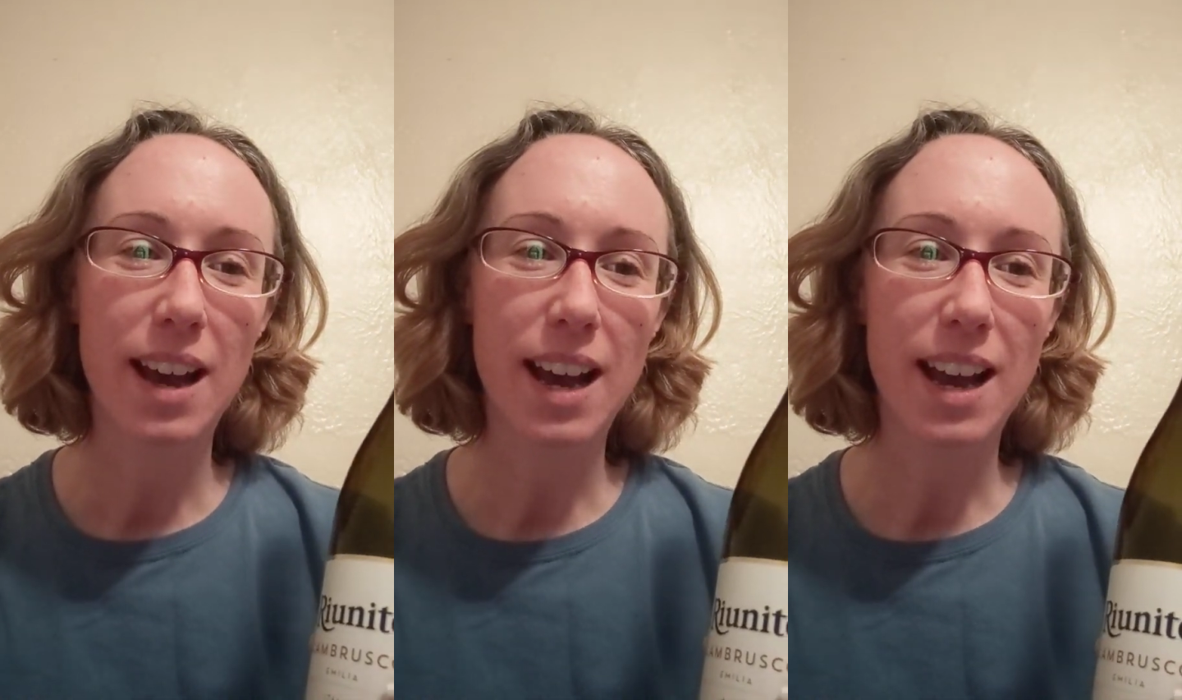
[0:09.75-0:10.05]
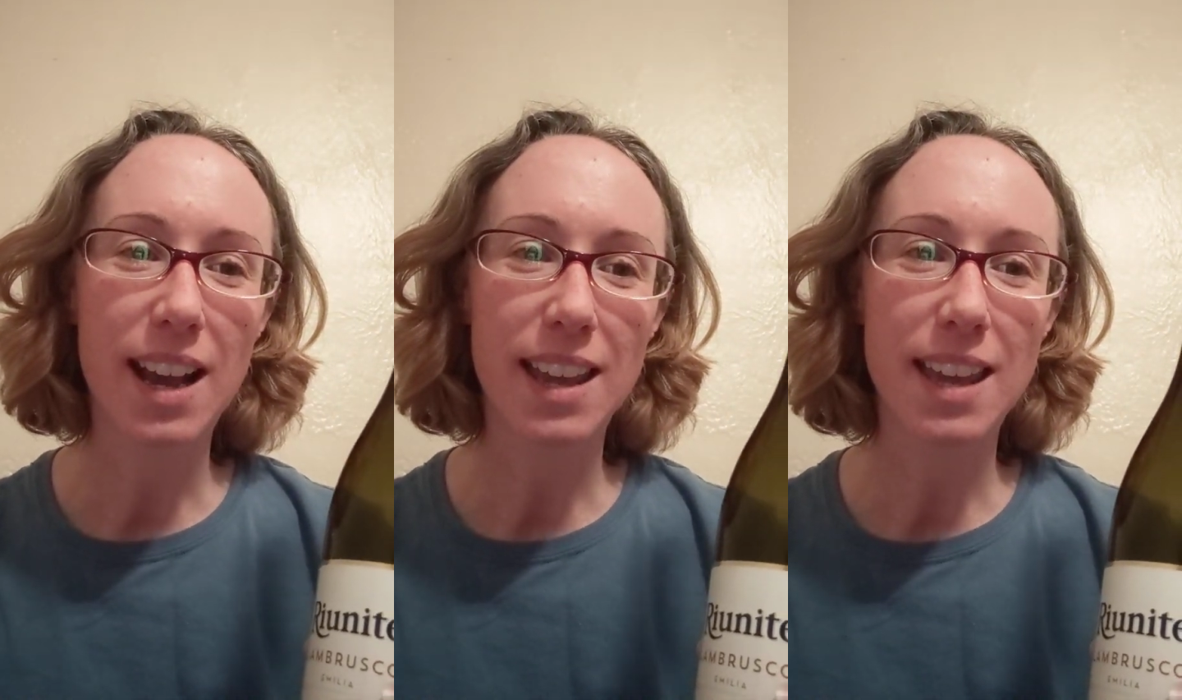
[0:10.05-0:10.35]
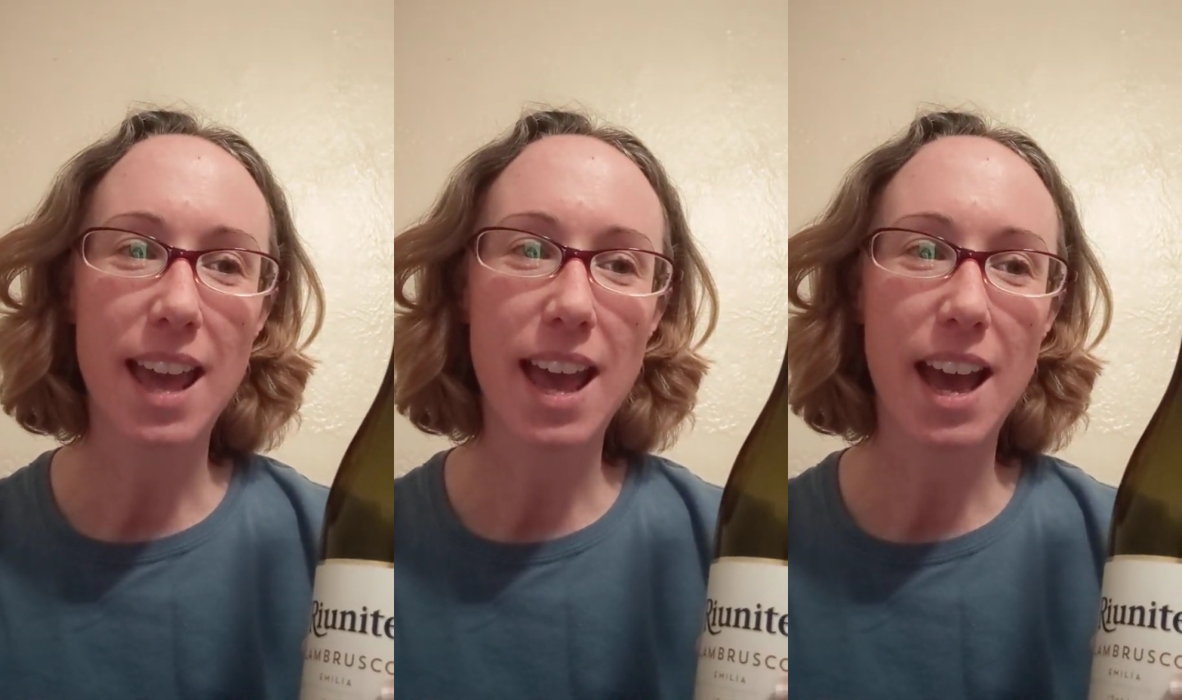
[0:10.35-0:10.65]
I
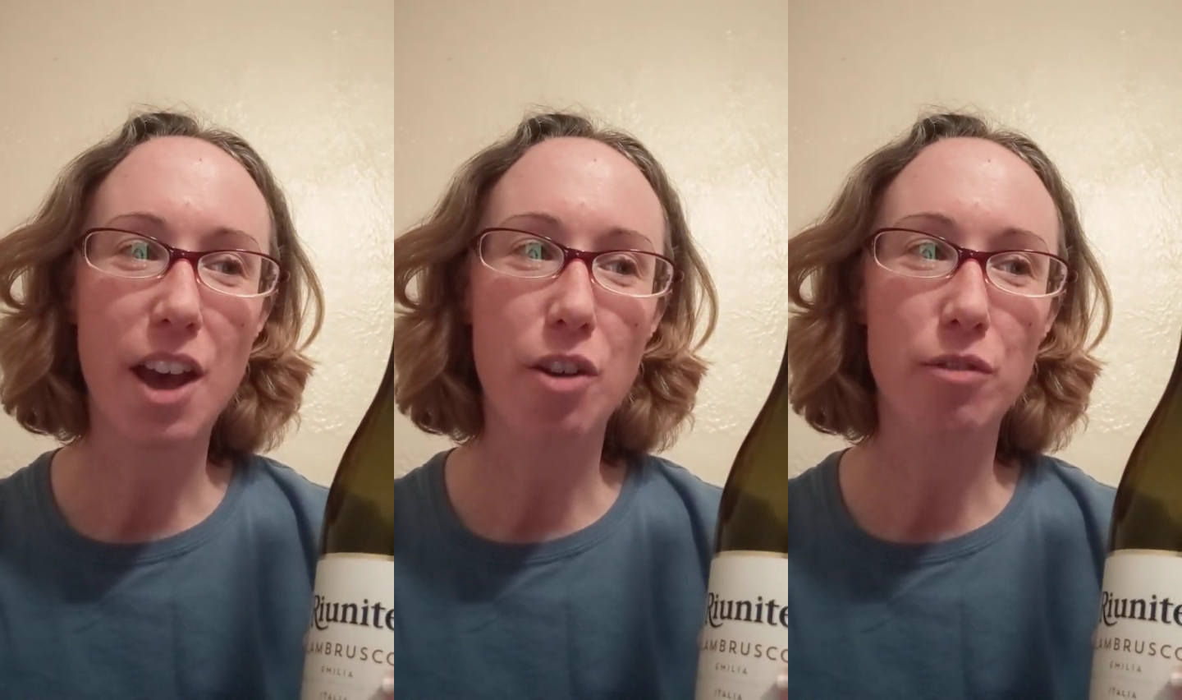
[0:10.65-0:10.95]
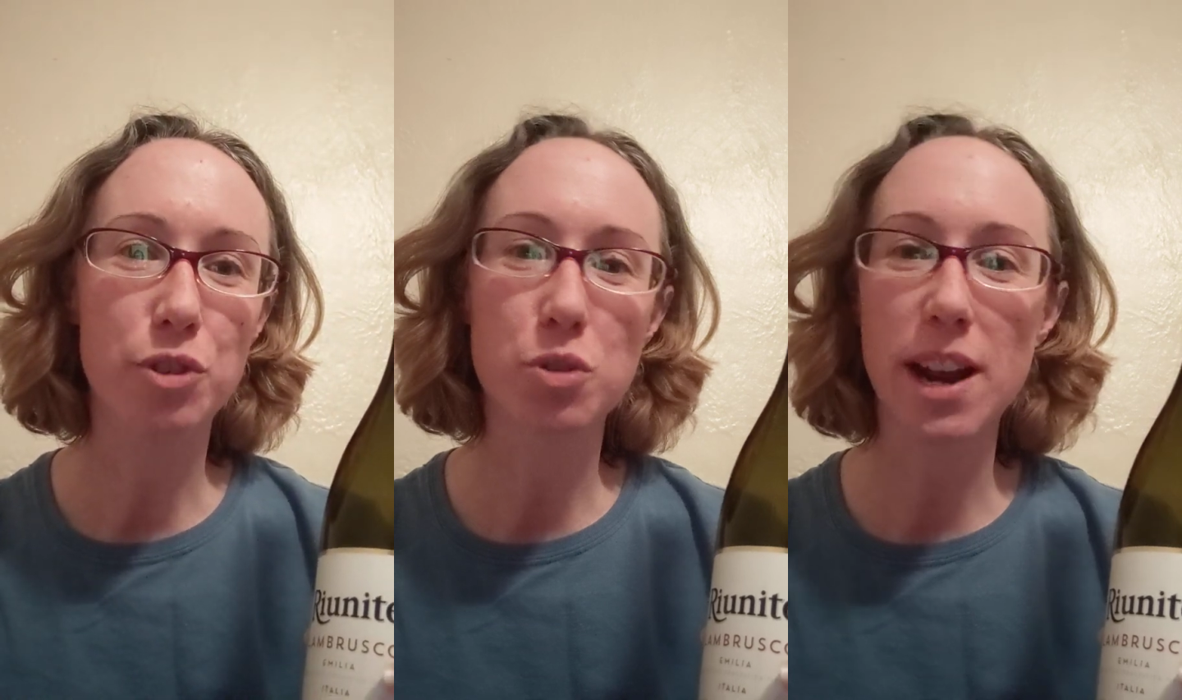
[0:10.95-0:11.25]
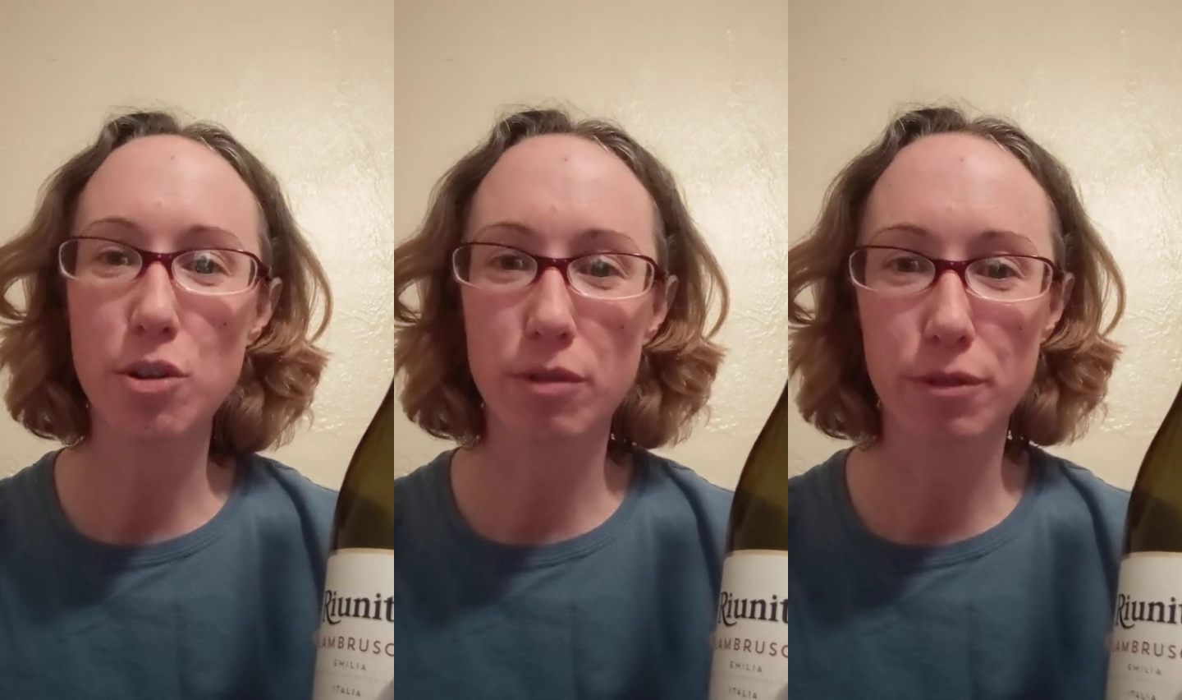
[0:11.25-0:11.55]
have
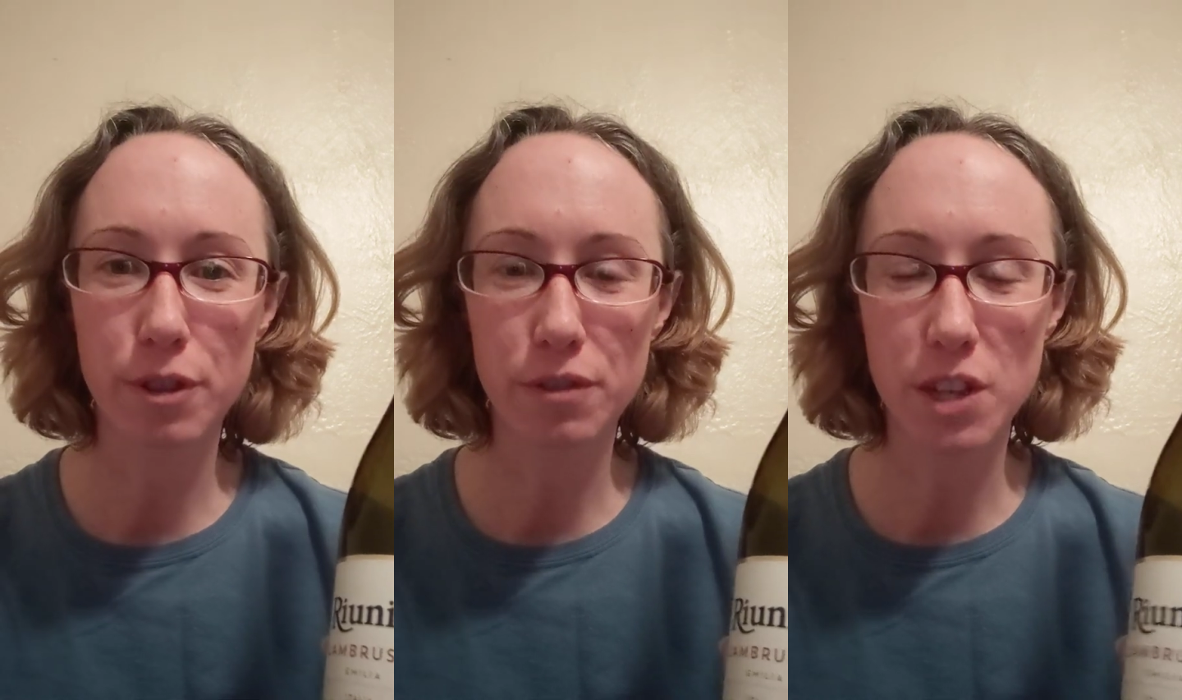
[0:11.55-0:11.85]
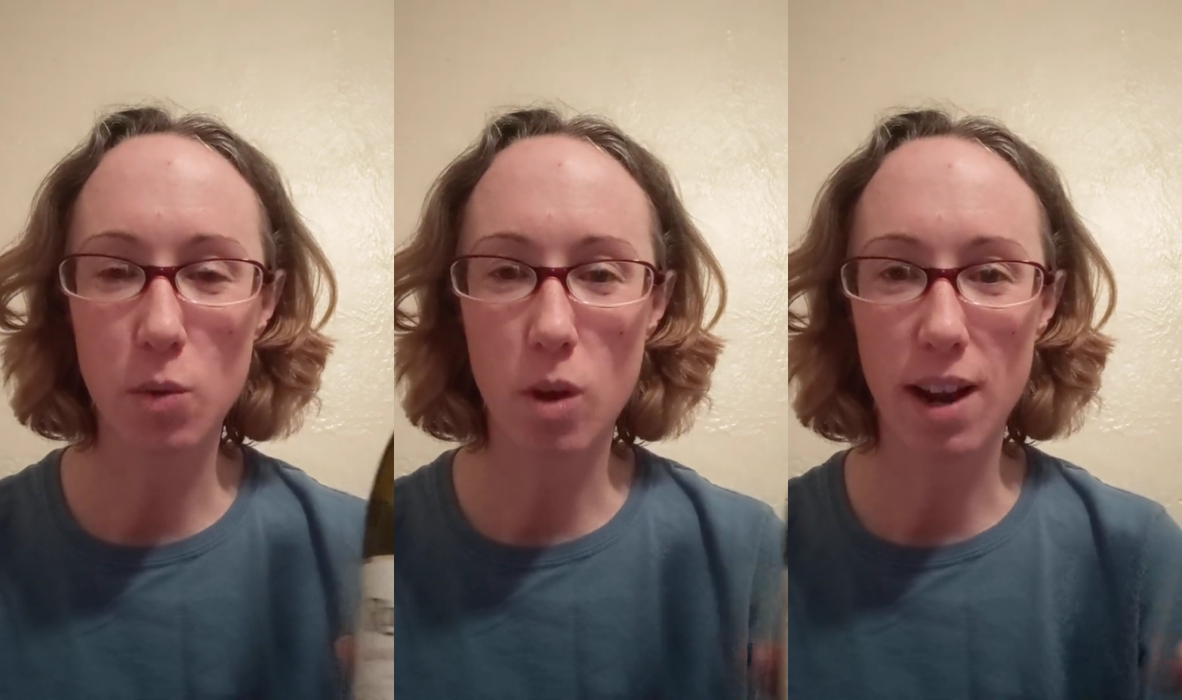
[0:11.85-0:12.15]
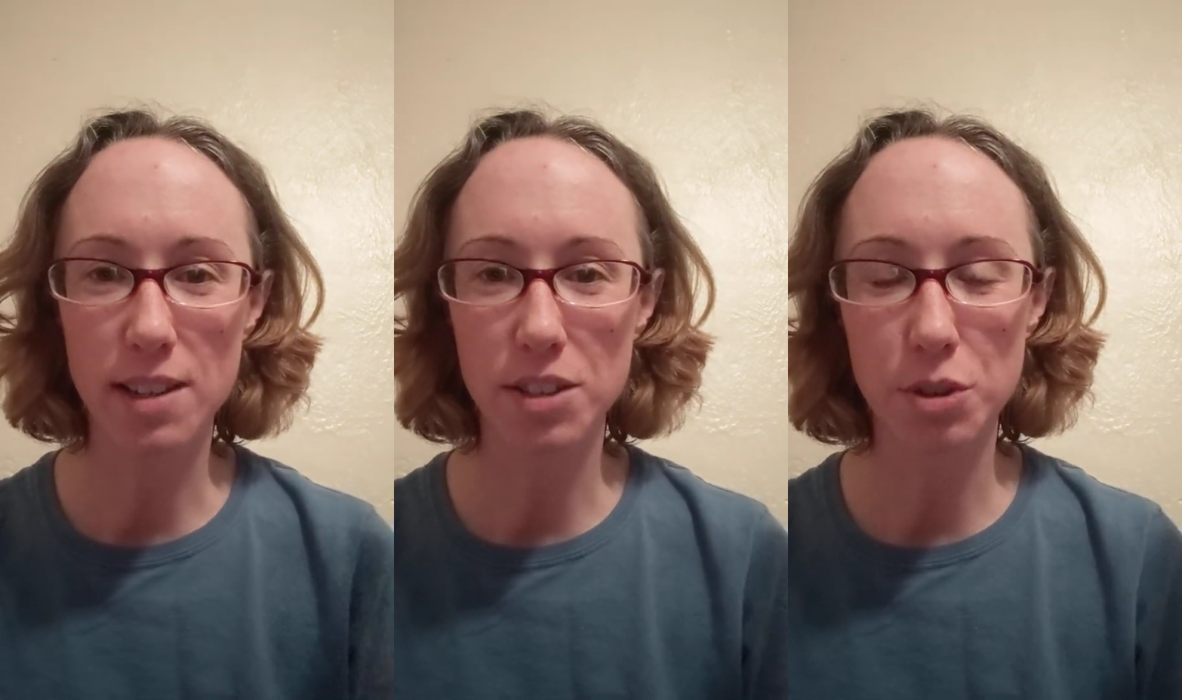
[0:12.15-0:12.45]
tried over 50
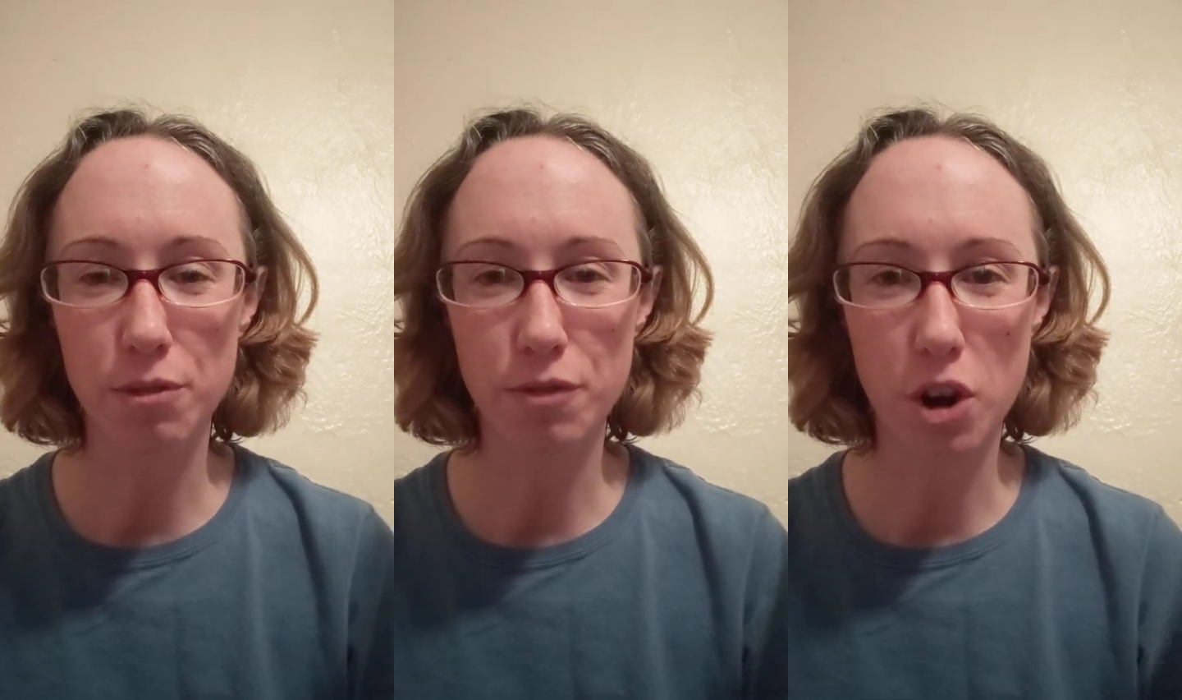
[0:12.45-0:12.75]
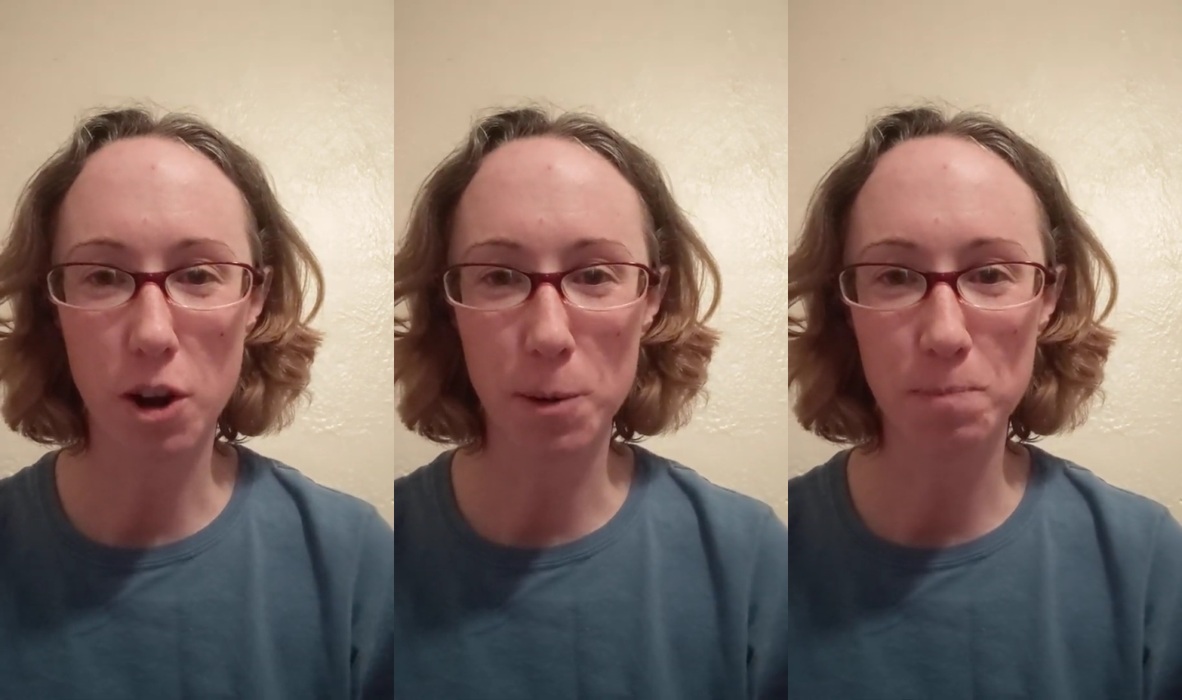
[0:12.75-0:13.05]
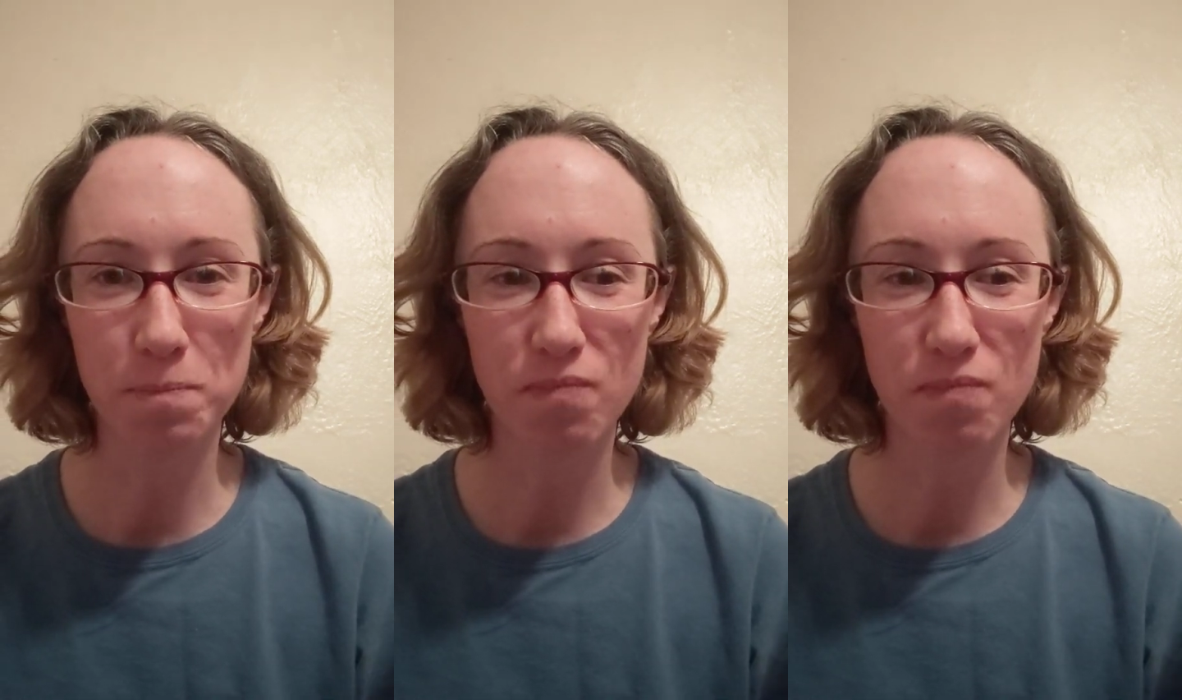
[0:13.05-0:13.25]
wines so far.